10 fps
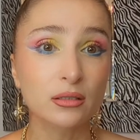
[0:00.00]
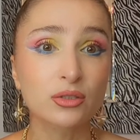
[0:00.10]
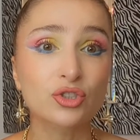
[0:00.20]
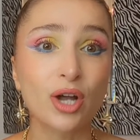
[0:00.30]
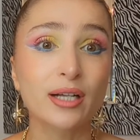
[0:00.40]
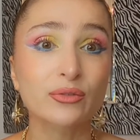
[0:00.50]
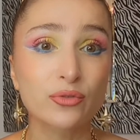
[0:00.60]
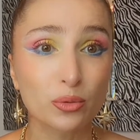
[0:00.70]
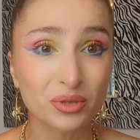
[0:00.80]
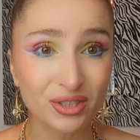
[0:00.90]
Start
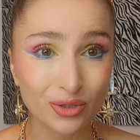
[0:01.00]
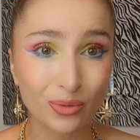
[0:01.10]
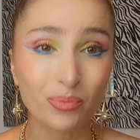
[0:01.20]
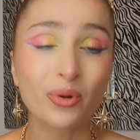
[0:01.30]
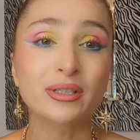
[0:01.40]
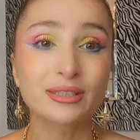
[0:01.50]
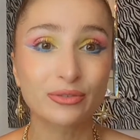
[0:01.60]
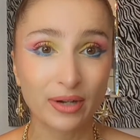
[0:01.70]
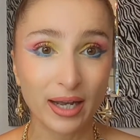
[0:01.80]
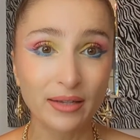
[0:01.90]
from
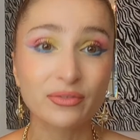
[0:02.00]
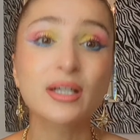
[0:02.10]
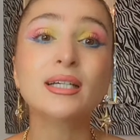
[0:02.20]
0.5,